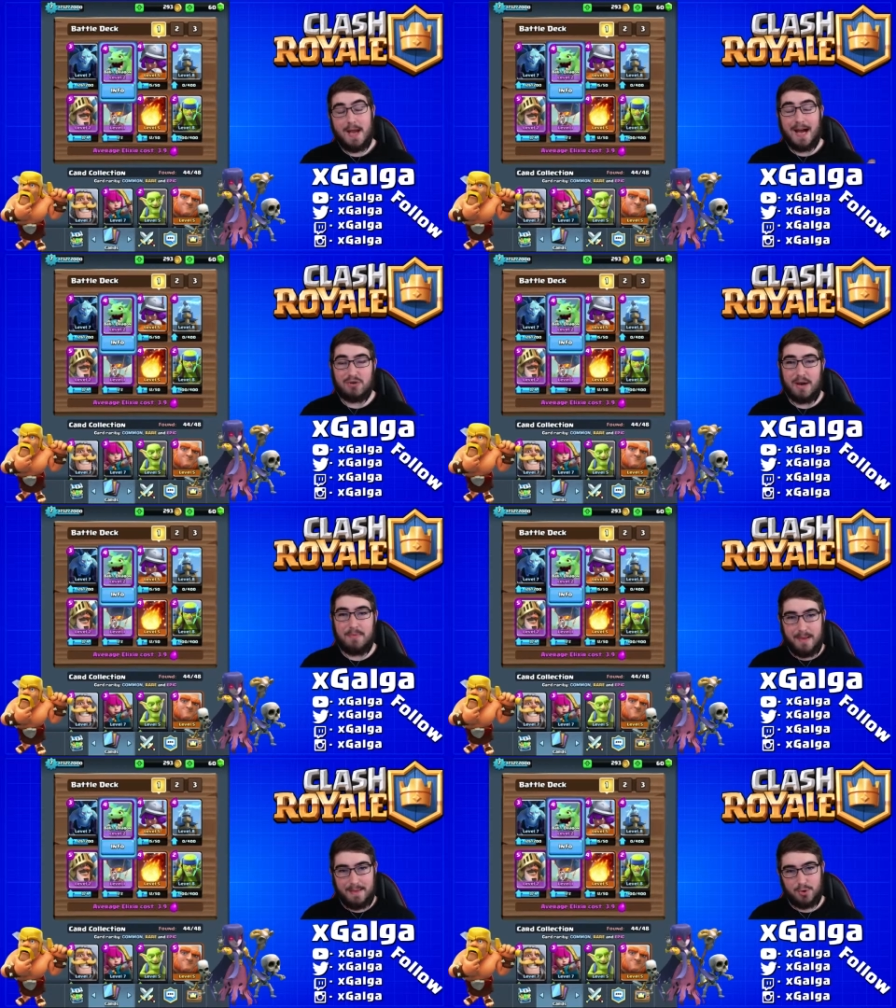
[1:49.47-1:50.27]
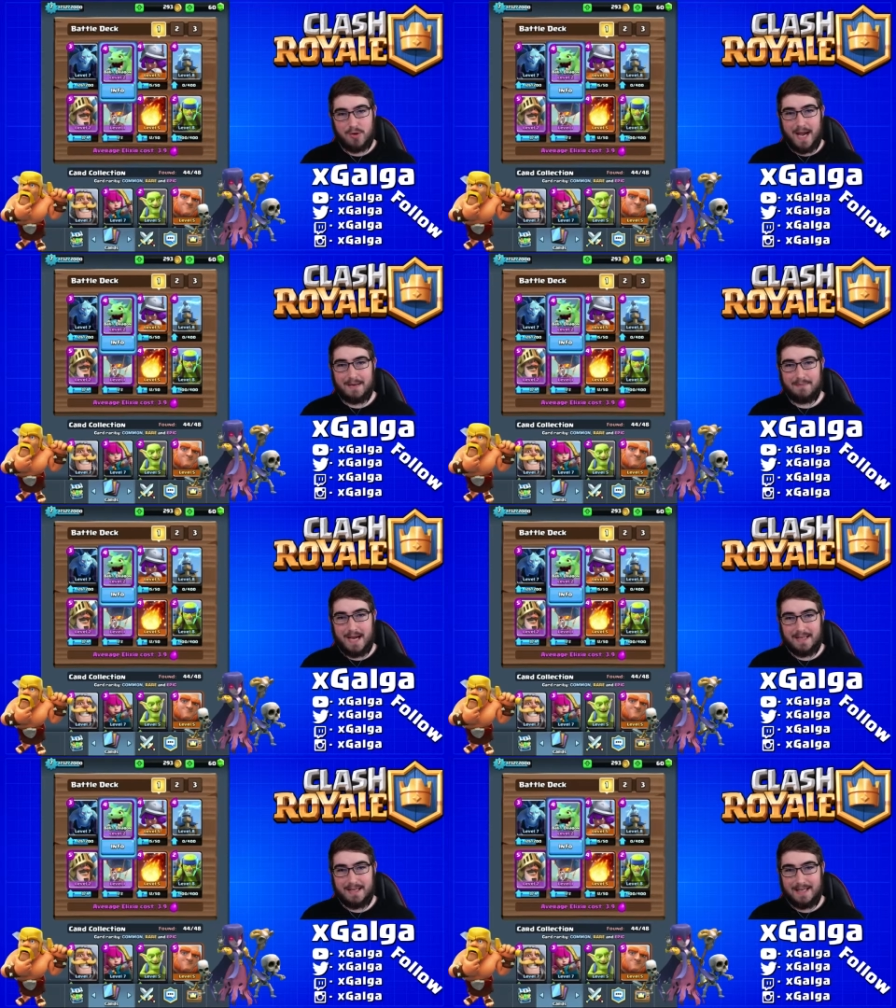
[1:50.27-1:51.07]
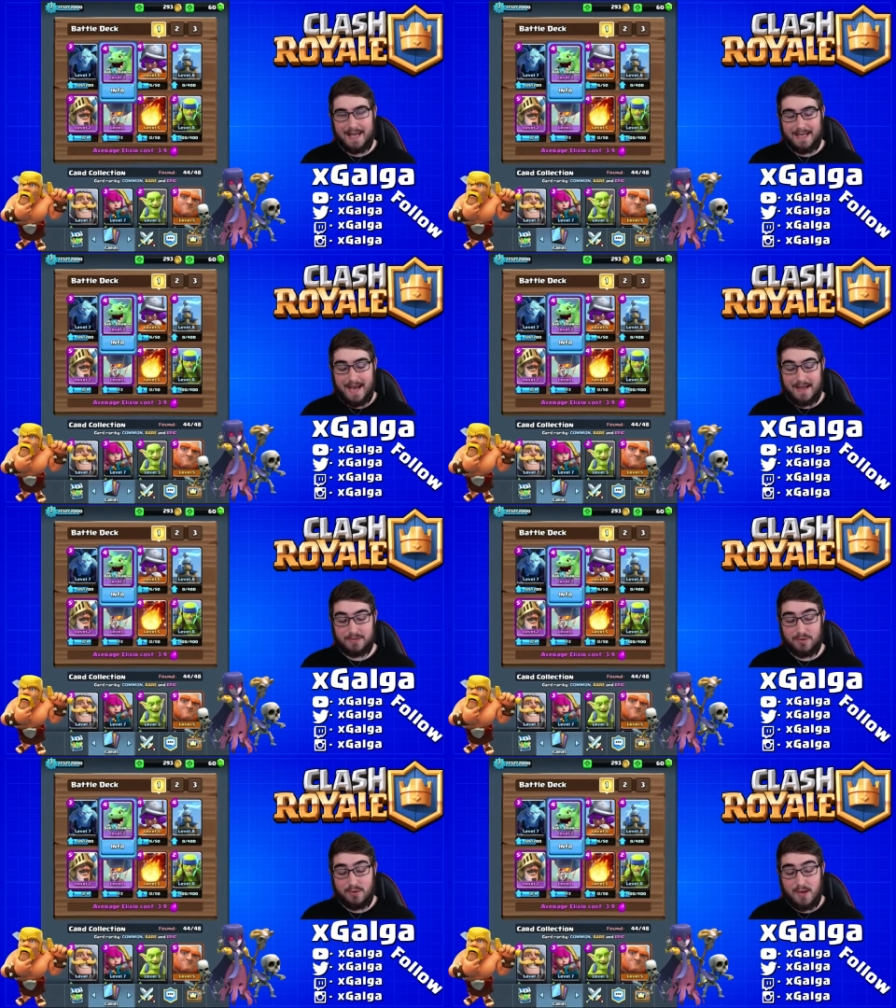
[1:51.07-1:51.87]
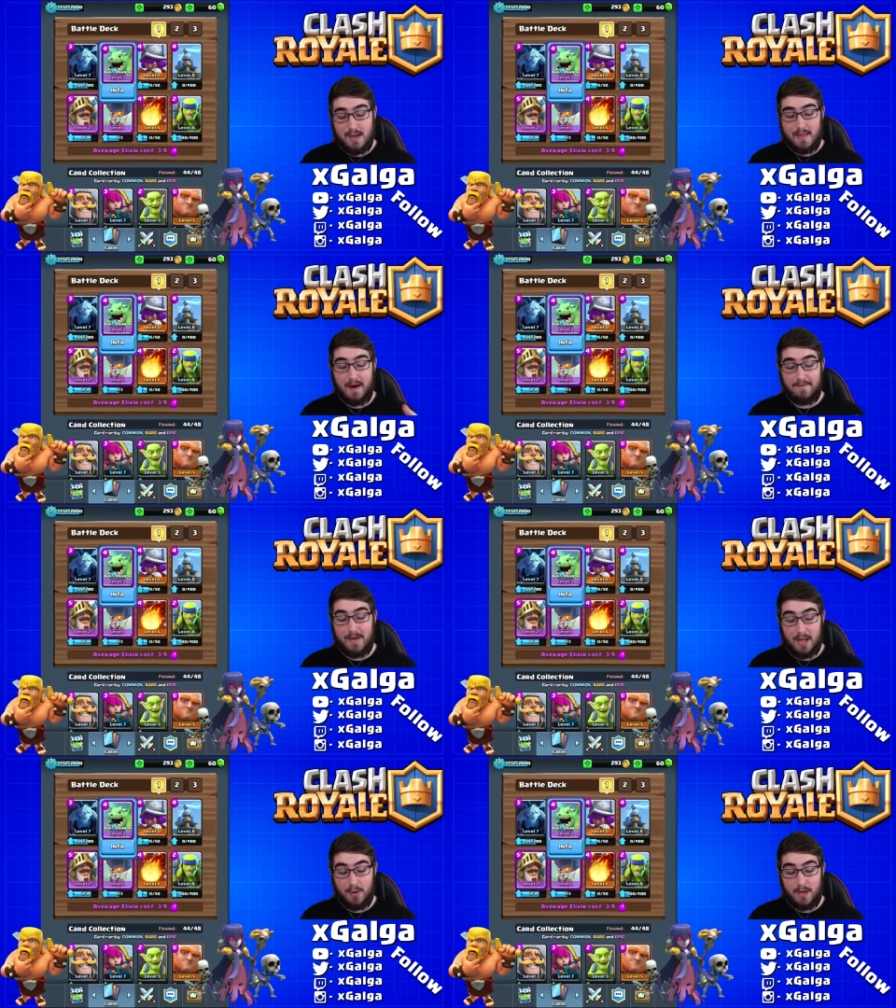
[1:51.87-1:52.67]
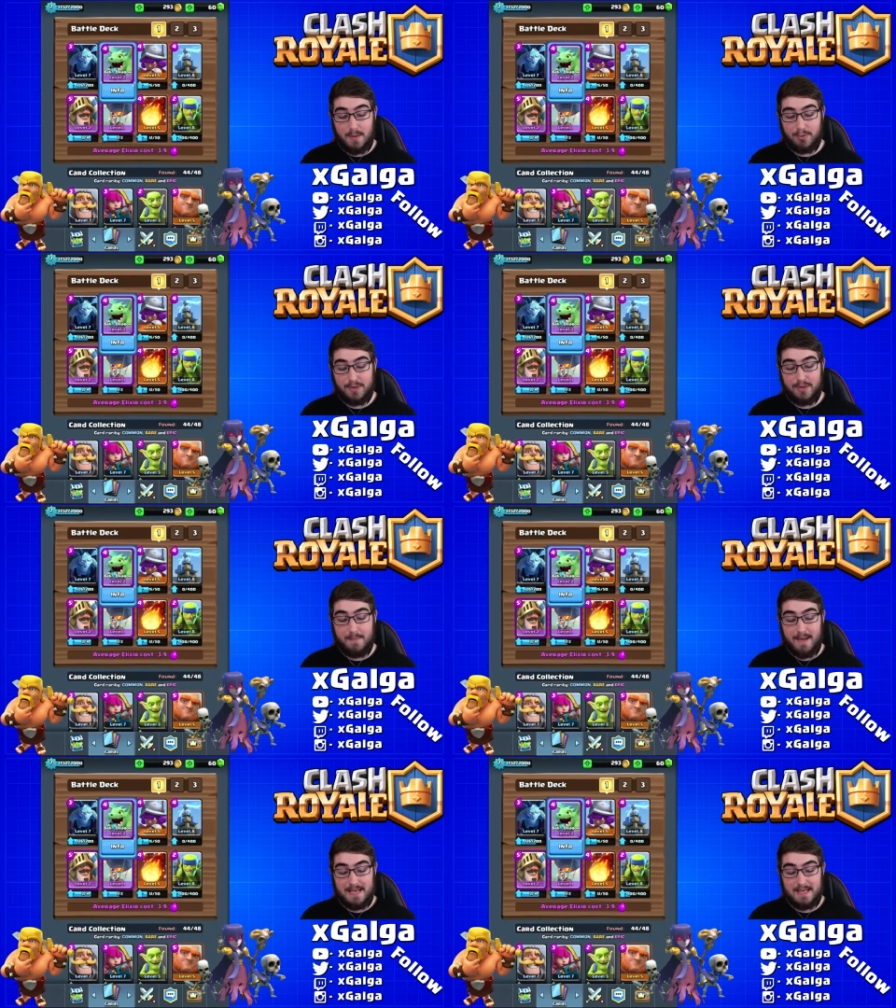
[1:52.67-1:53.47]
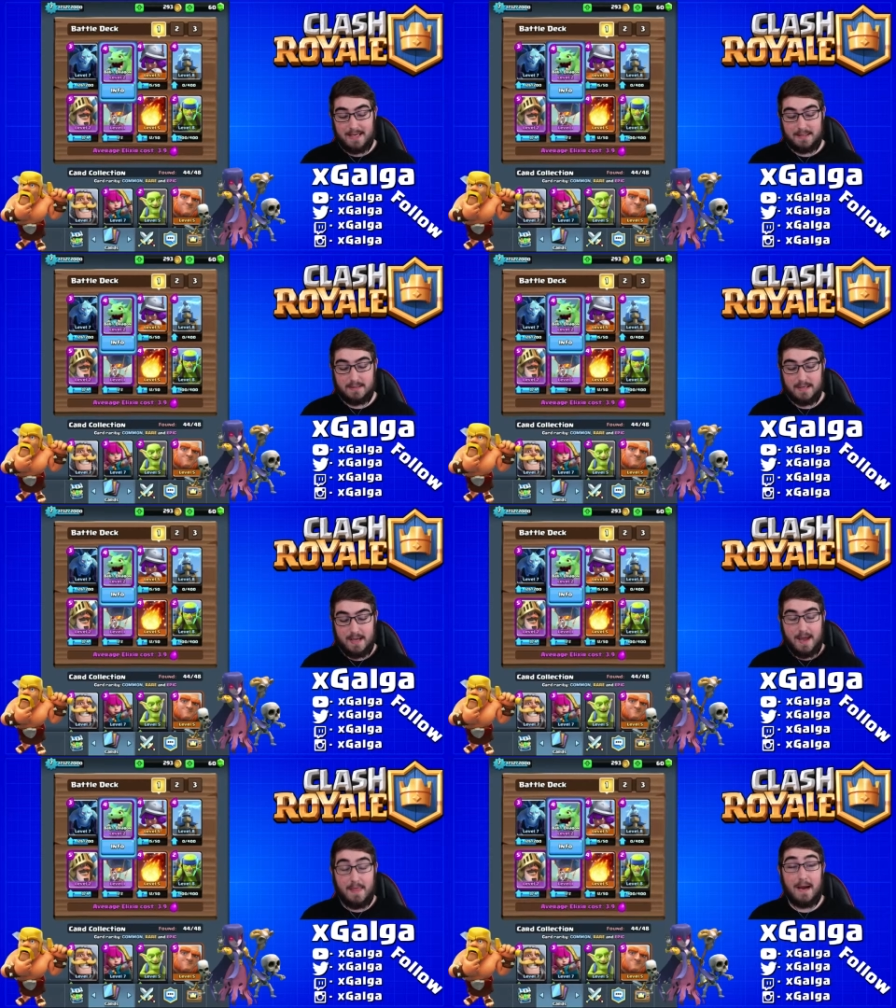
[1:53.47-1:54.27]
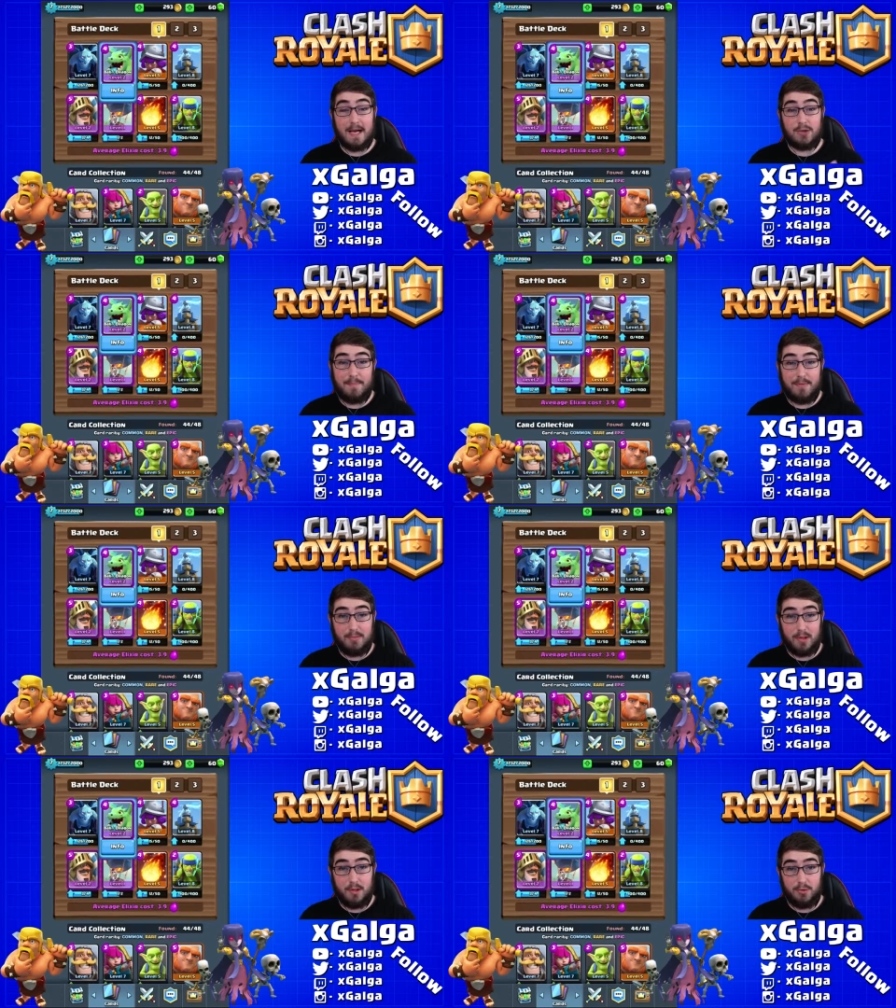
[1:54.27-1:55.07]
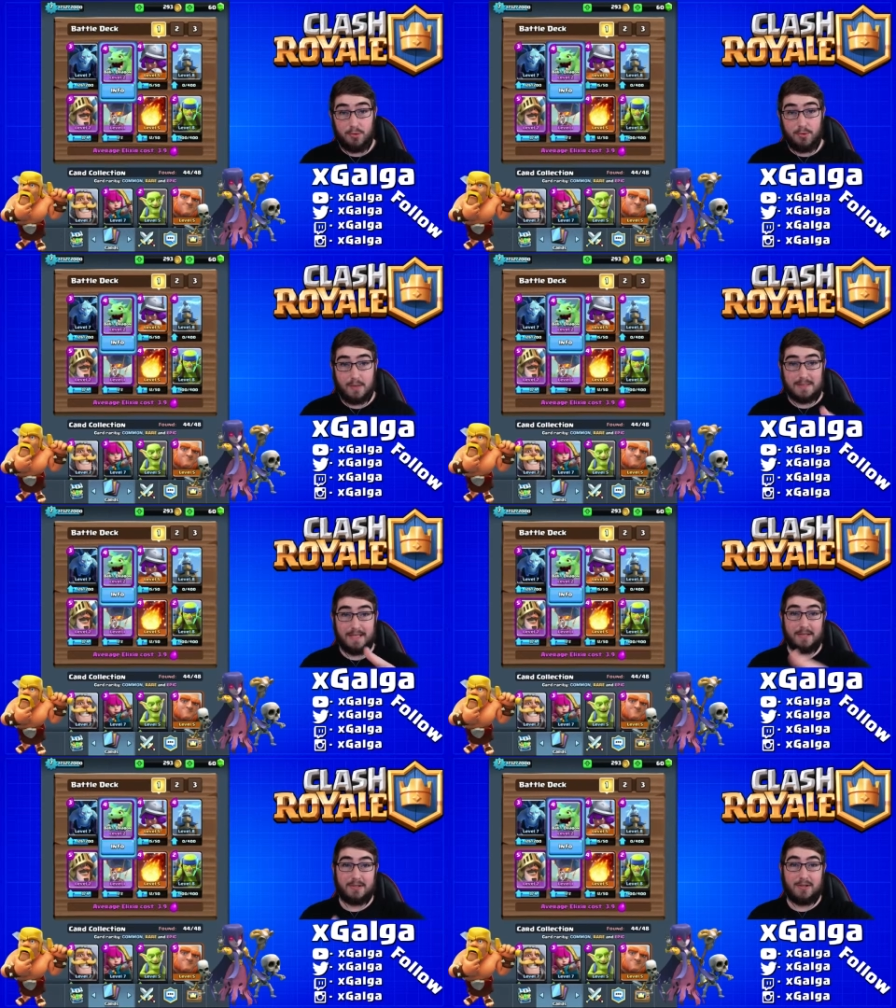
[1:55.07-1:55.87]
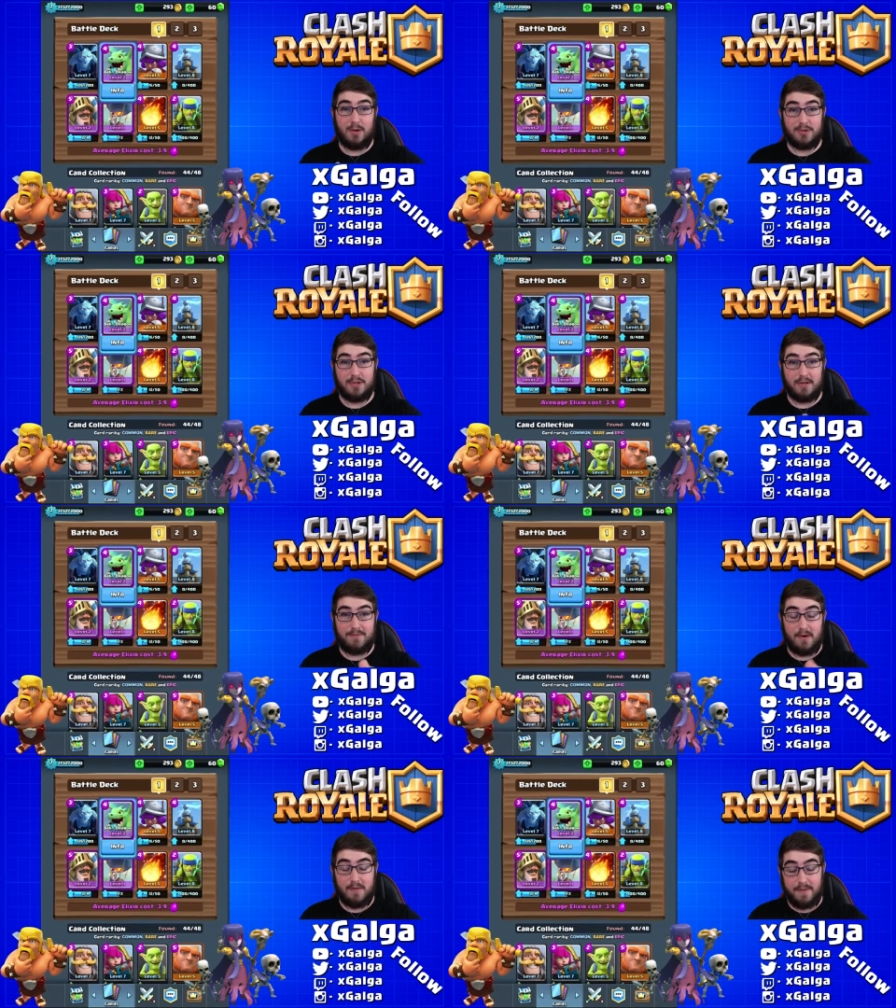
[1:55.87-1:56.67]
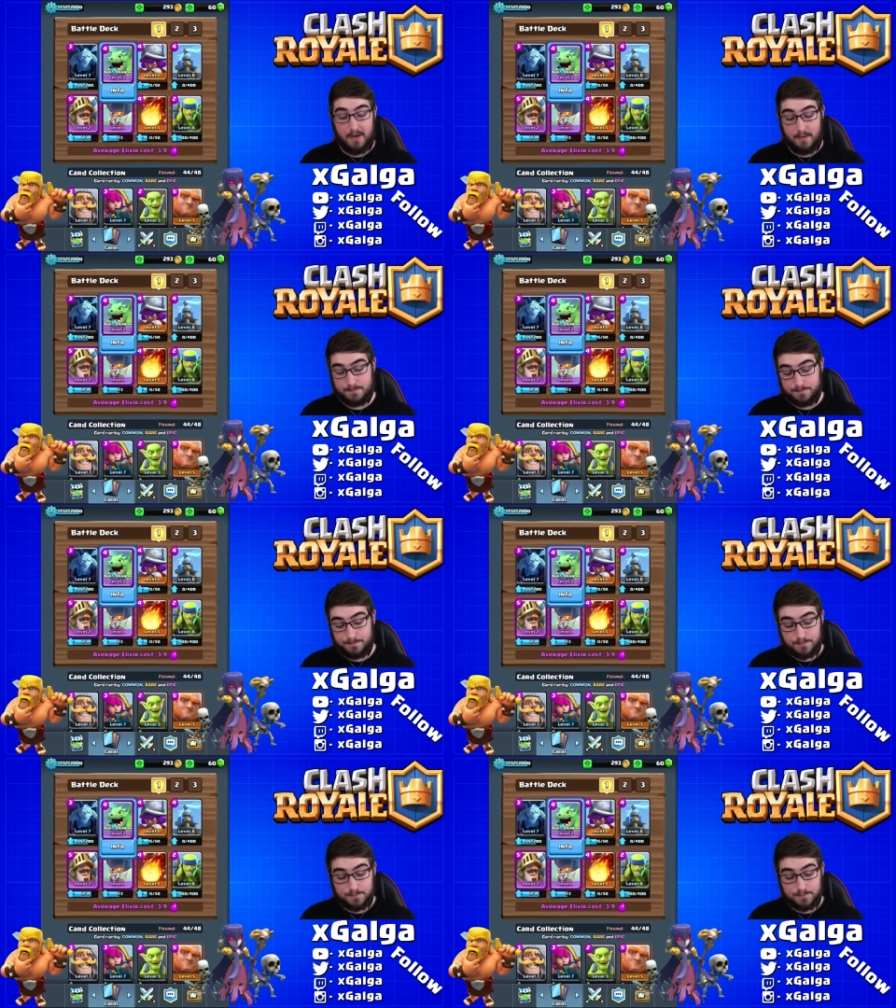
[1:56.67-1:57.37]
I drop the baby dragon behind the king castle, then I follow it up with the minions, and then I drop the balloon once it gets closer to the front there.